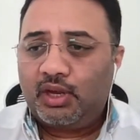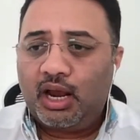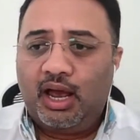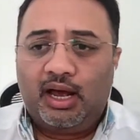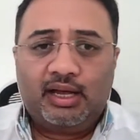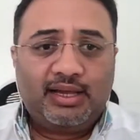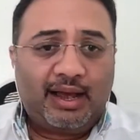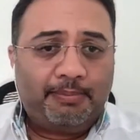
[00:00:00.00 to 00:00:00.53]

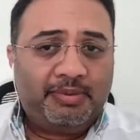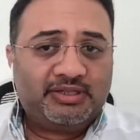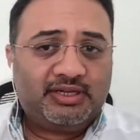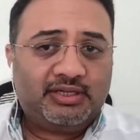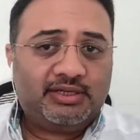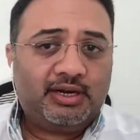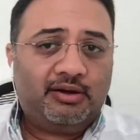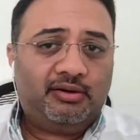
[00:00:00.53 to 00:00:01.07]
Uh, that
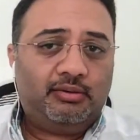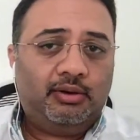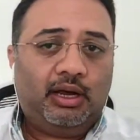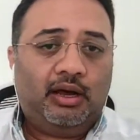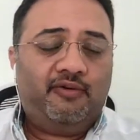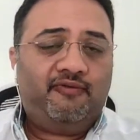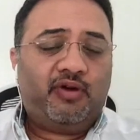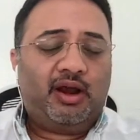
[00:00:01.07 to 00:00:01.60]
business did
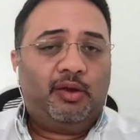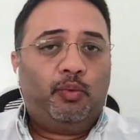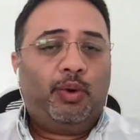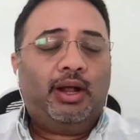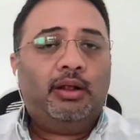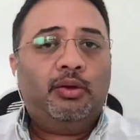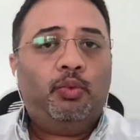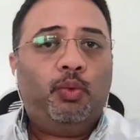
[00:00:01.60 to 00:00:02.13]
uh, very well.